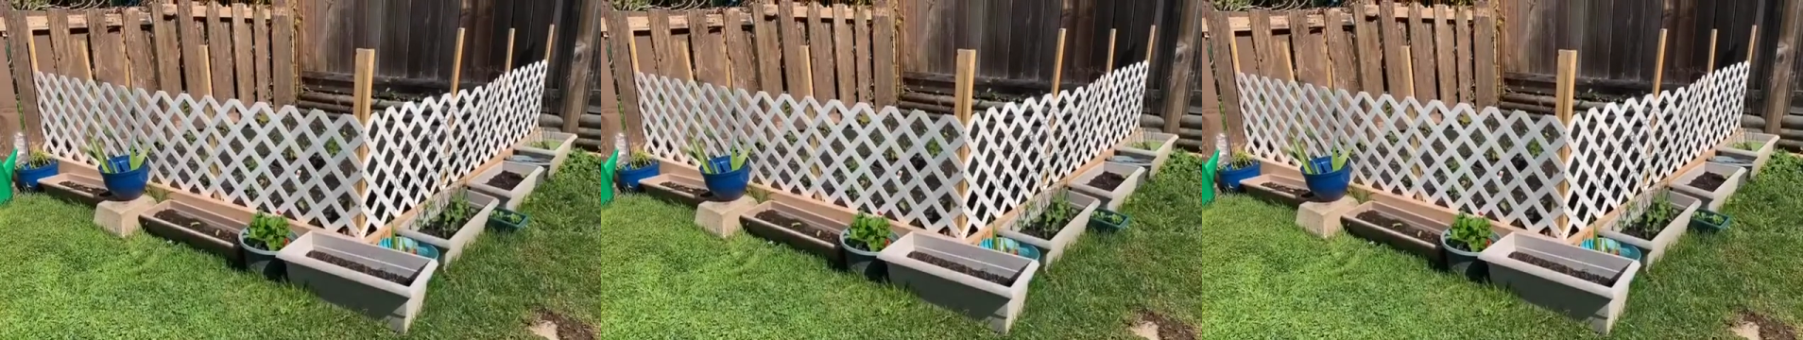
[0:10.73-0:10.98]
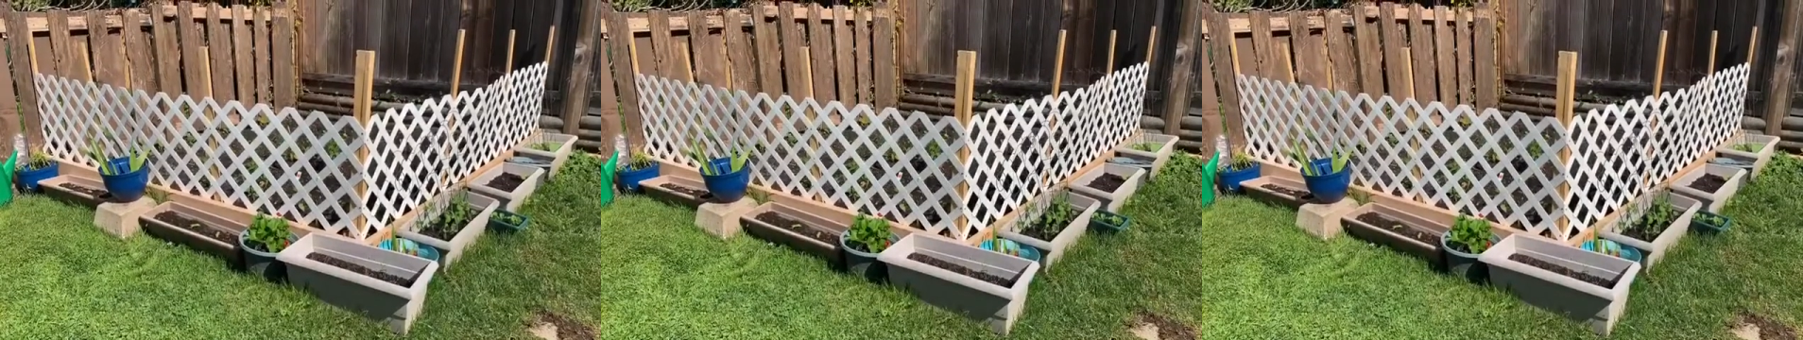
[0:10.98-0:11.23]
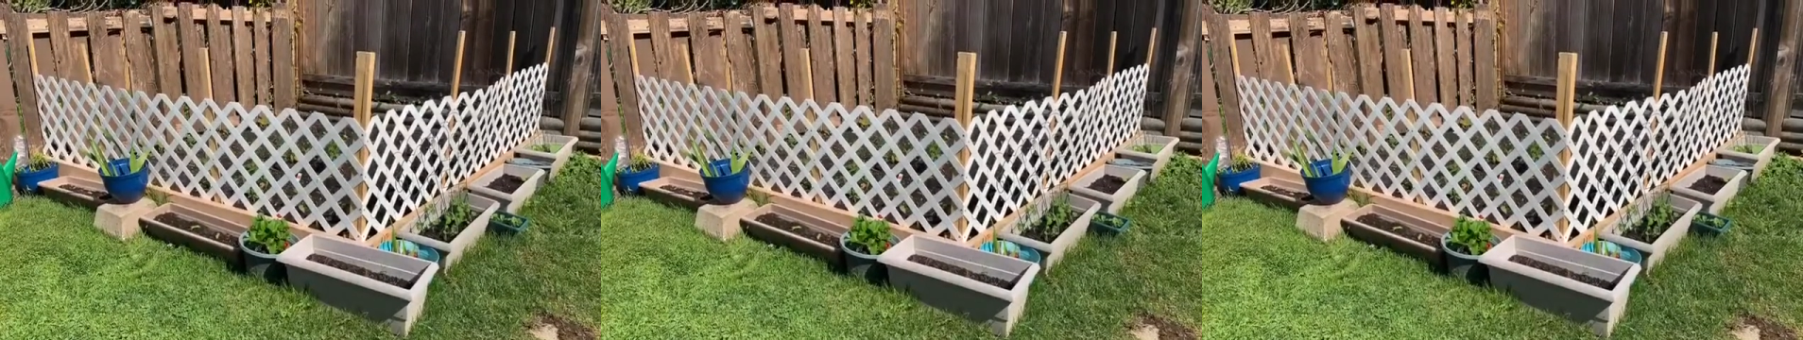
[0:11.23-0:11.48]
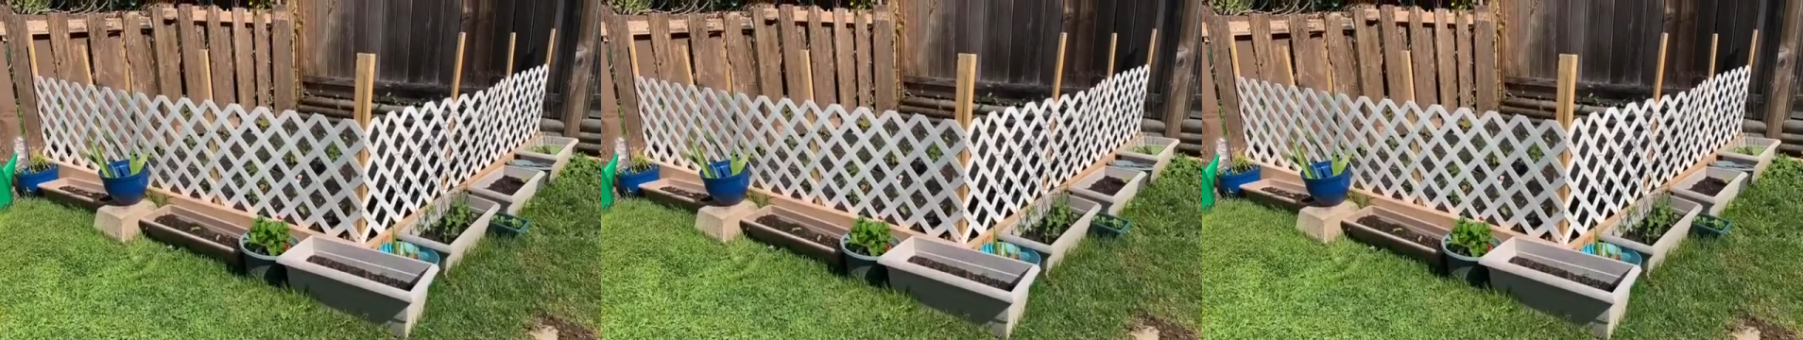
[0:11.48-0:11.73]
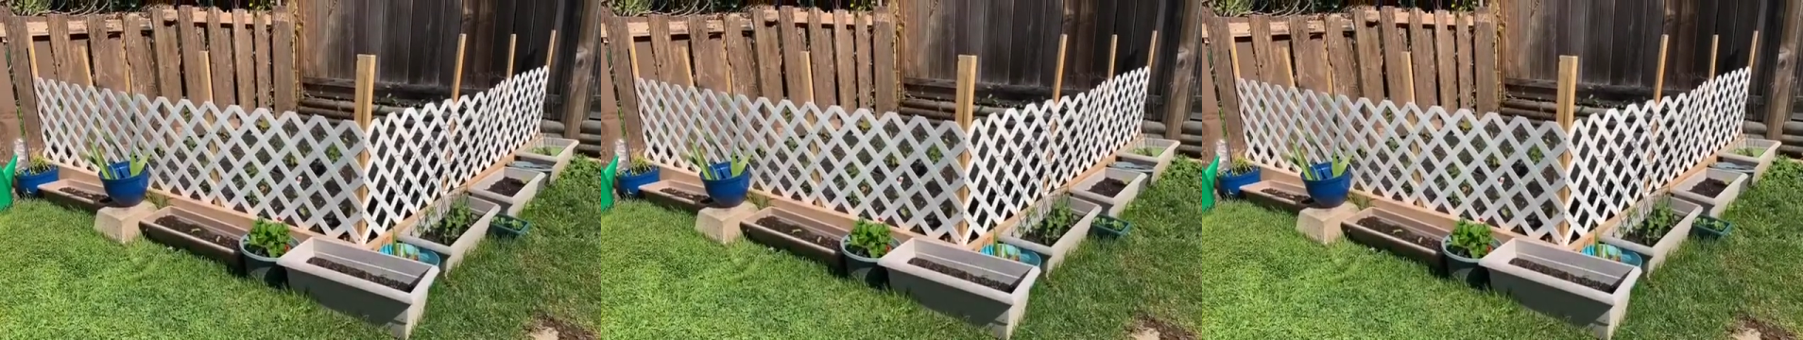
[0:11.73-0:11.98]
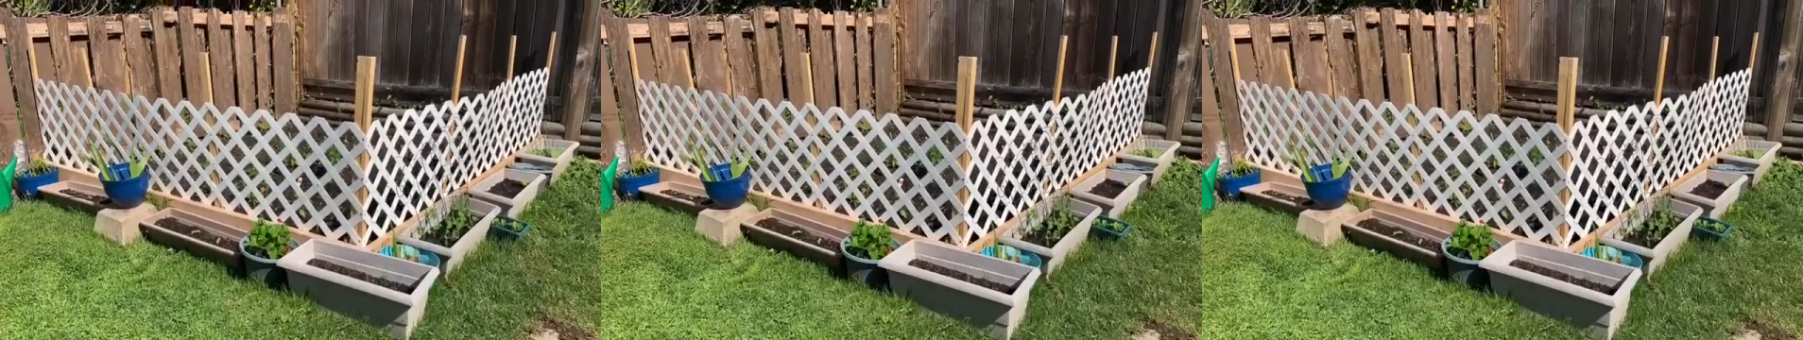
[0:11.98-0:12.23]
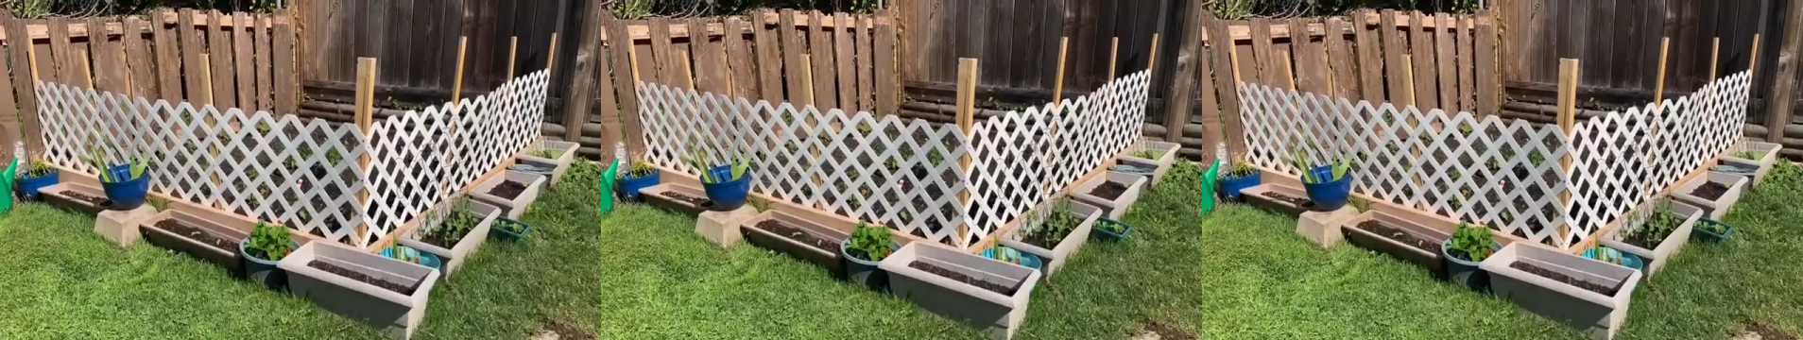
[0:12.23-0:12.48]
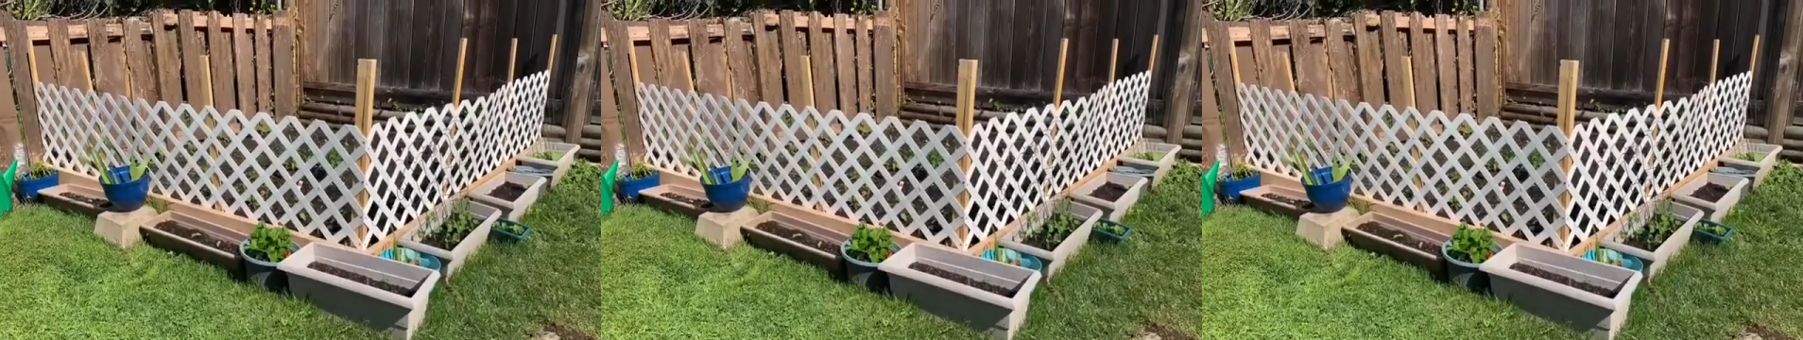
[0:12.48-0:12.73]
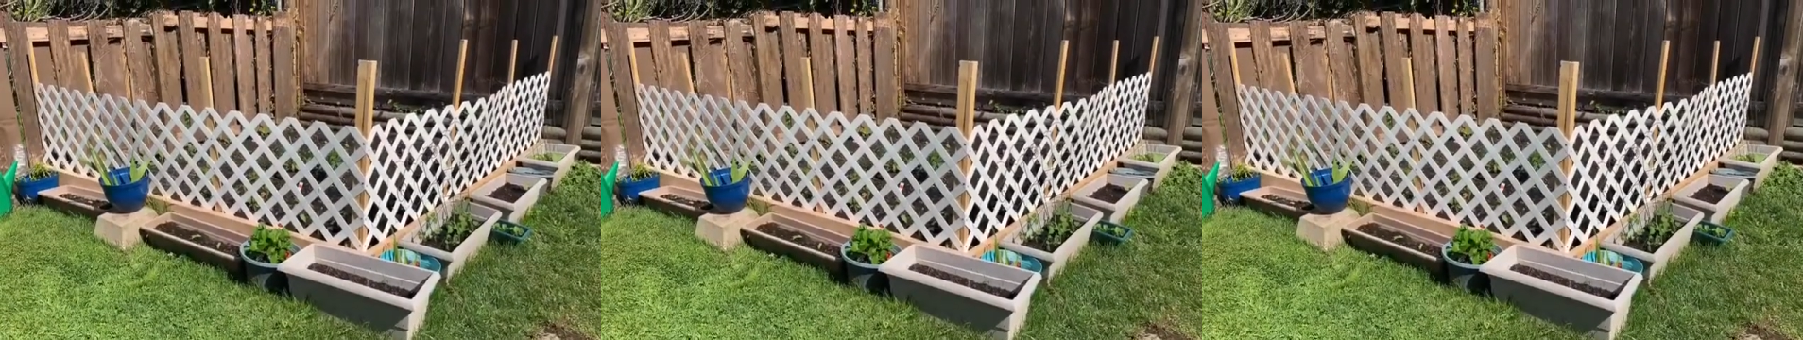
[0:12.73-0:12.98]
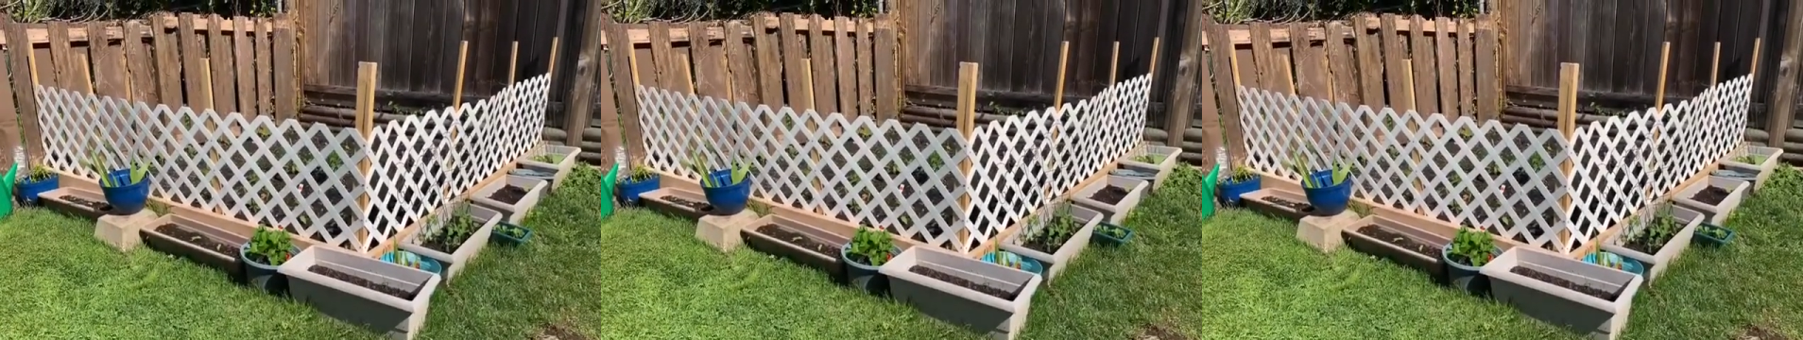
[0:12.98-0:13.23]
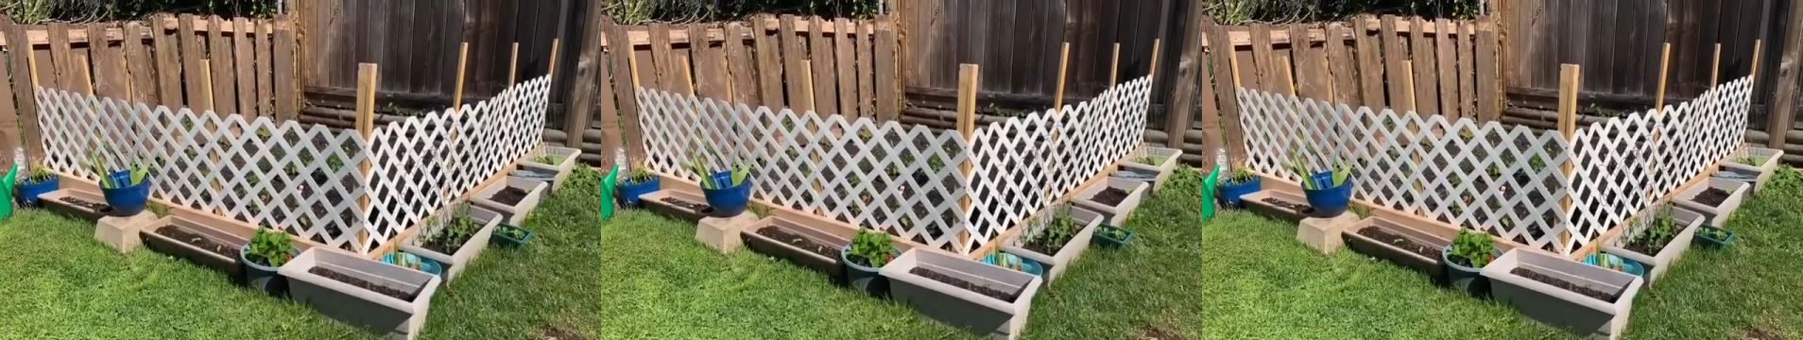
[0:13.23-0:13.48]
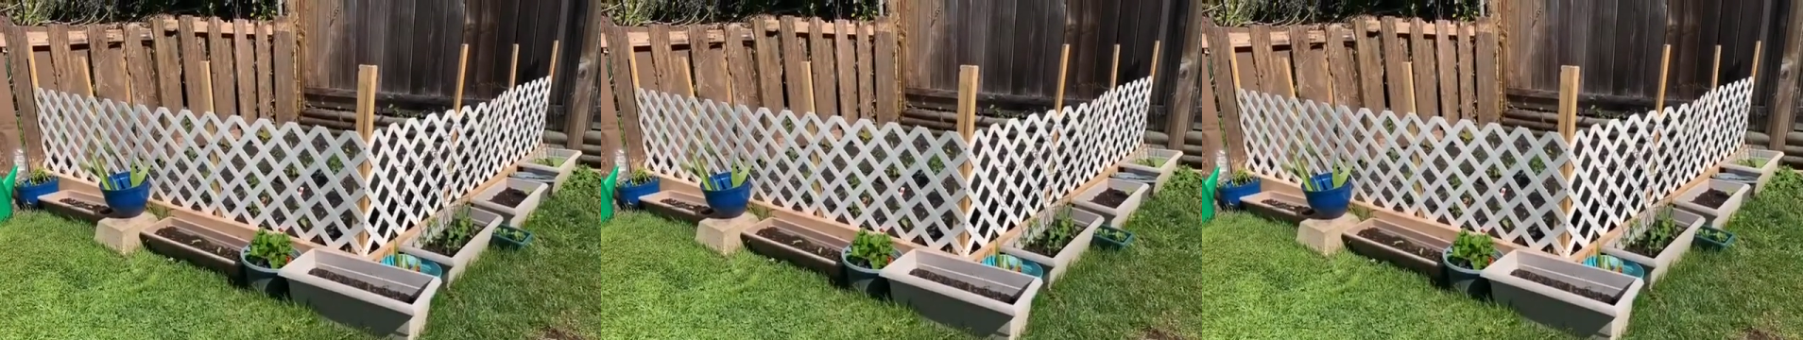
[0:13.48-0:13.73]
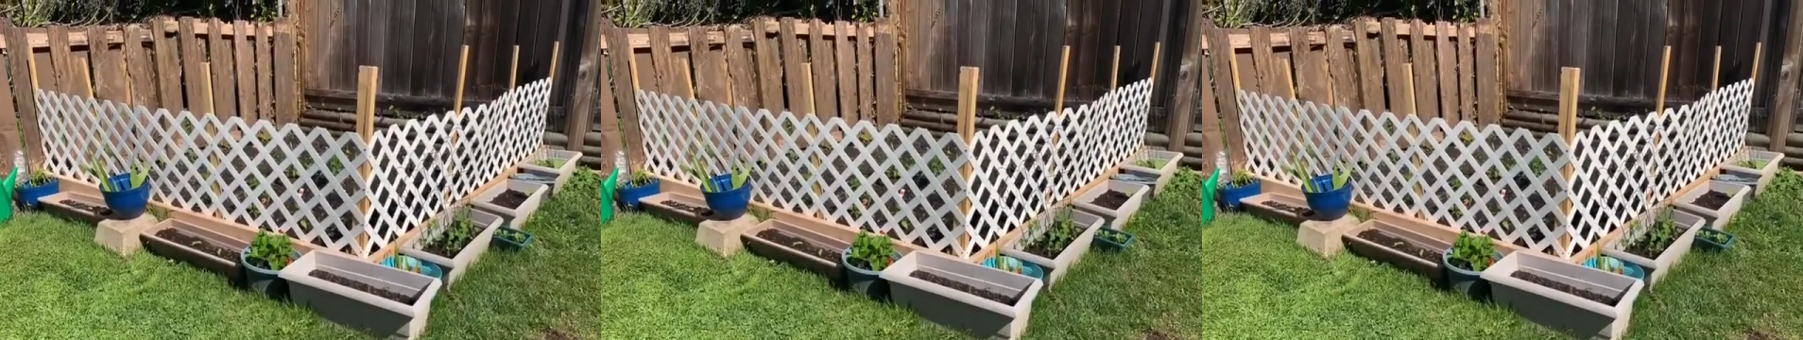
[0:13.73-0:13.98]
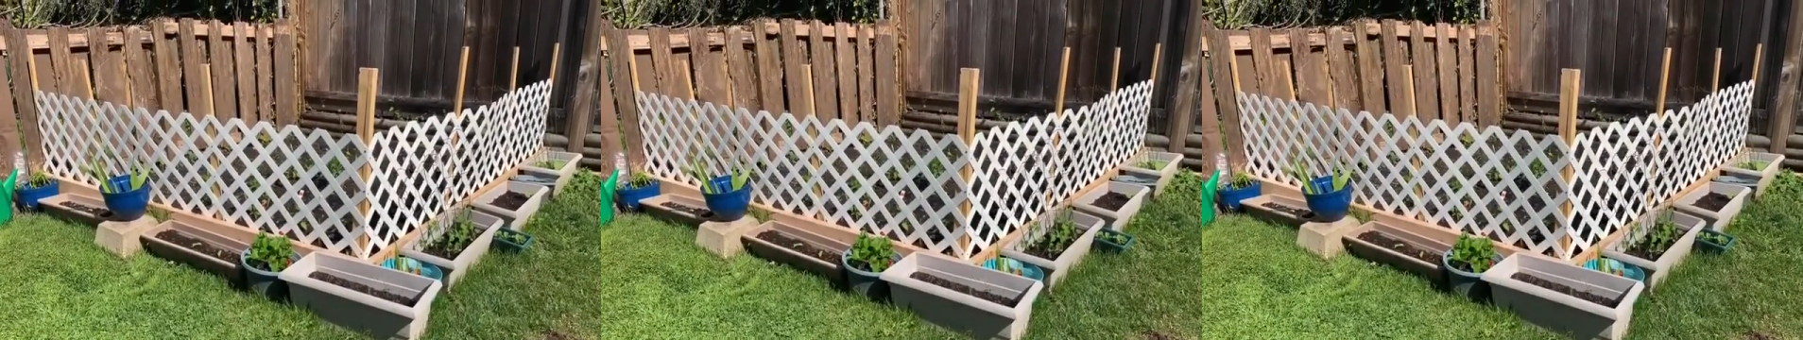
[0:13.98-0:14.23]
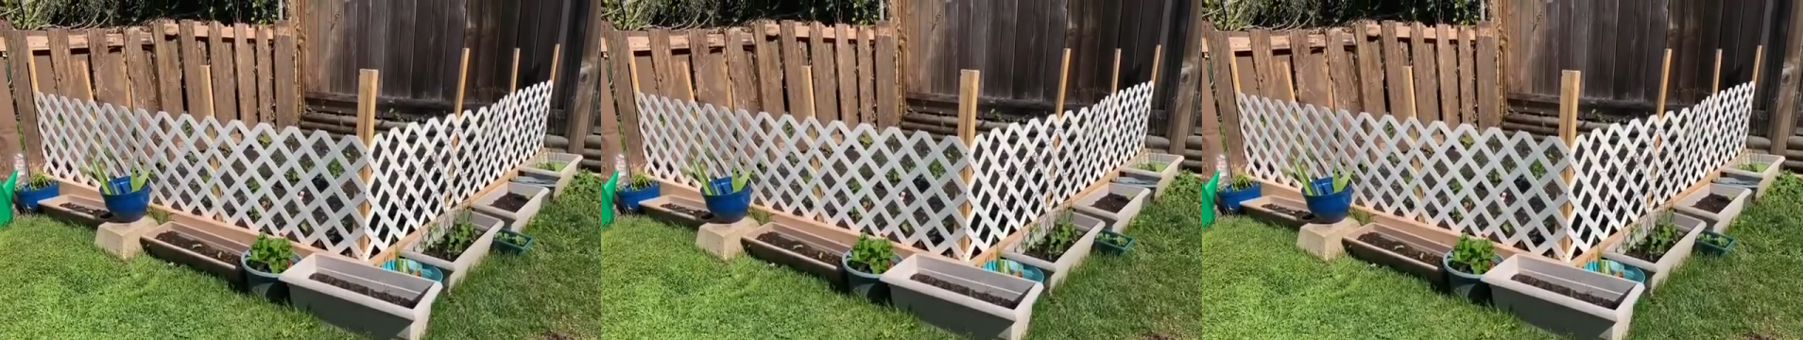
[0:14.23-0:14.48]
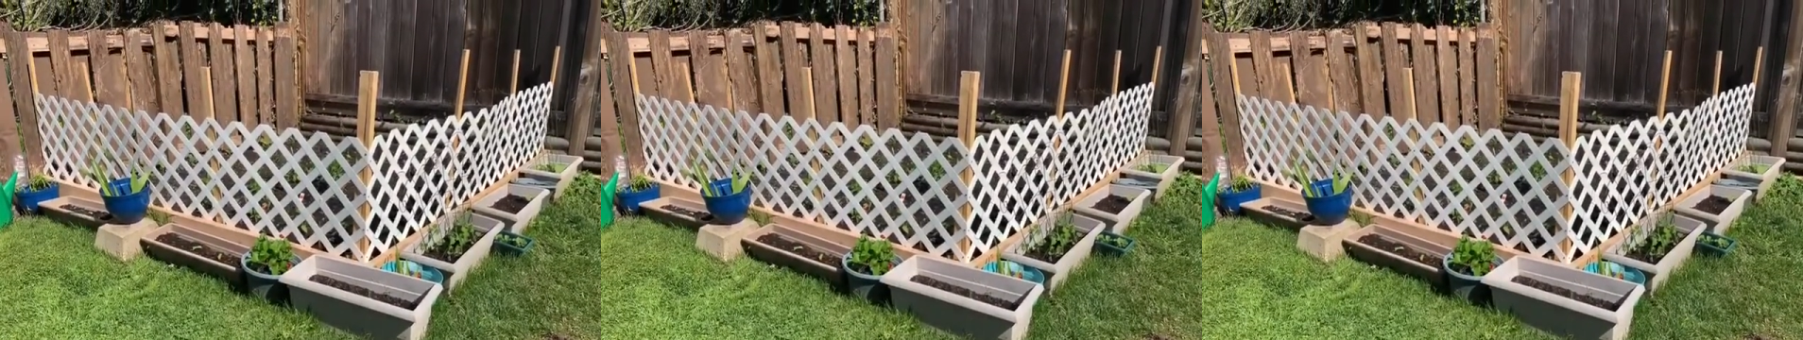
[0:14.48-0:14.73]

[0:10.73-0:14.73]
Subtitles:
(no speaker visible)